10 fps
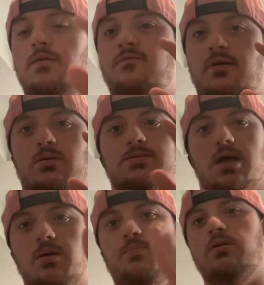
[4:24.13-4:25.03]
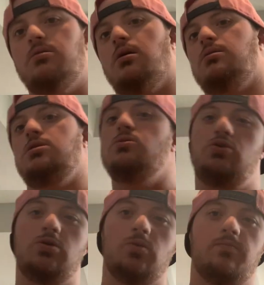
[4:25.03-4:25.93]
the videos up on
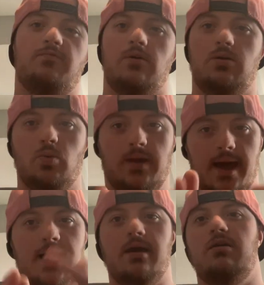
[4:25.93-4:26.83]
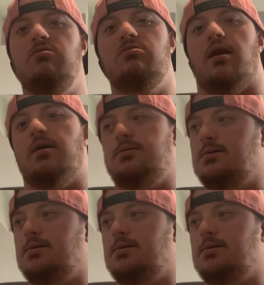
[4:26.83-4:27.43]
YouTube for you guys. And